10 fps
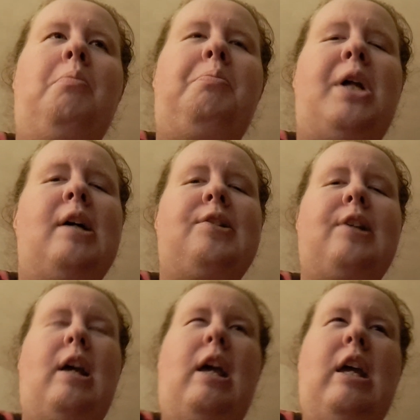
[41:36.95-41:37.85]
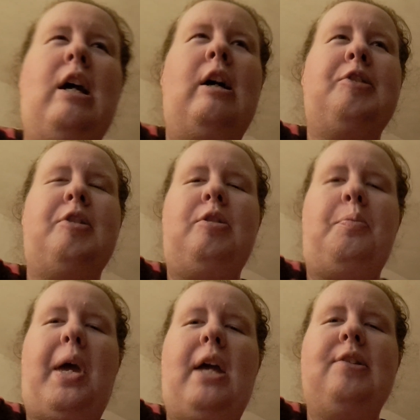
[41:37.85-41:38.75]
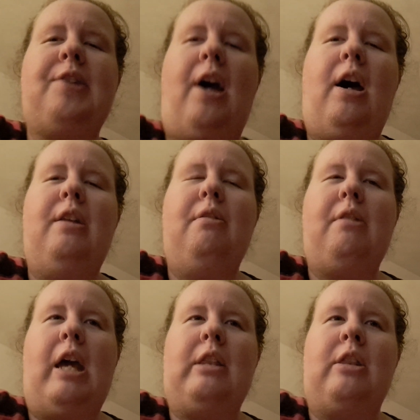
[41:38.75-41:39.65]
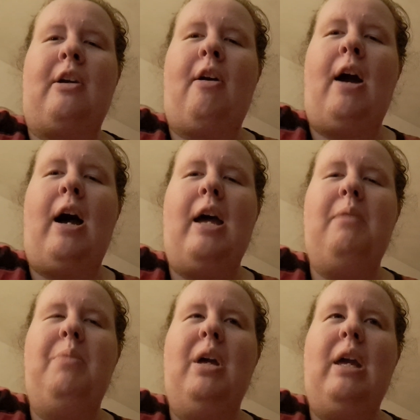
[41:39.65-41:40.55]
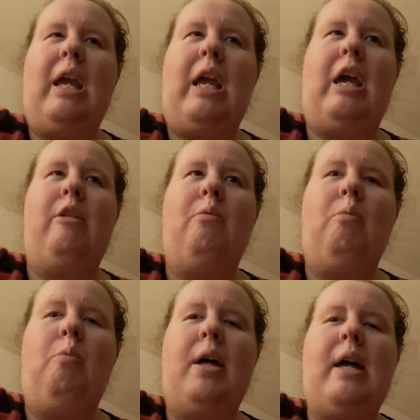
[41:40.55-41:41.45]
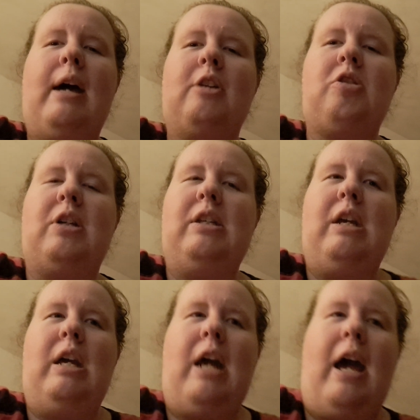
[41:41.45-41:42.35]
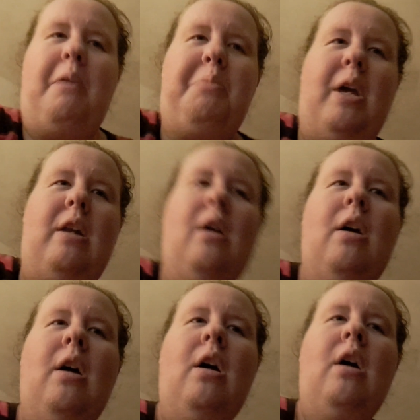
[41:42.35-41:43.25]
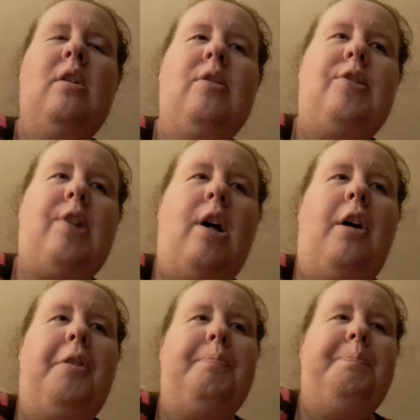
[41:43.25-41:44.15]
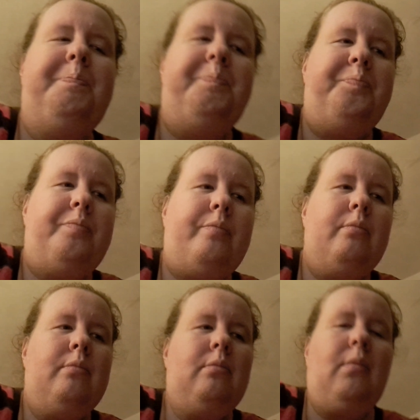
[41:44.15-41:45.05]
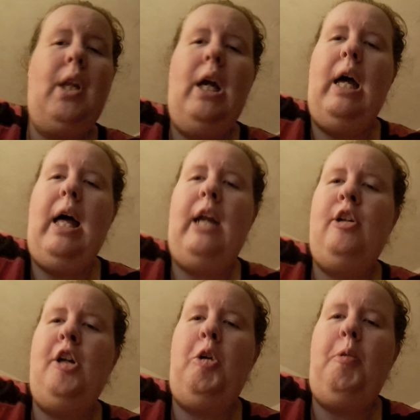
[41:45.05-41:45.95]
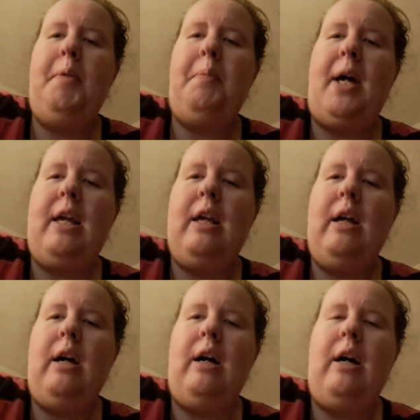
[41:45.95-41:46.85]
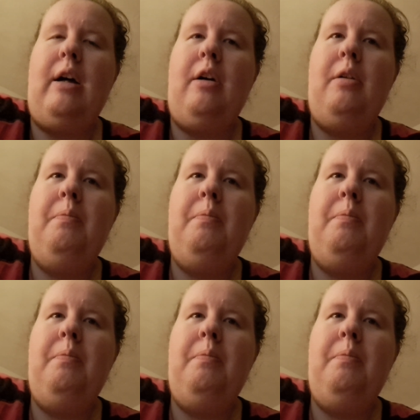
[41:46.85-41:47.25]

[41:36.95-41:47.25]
plus it also depends on like the crime and what actually did happen. So I don't know what might uh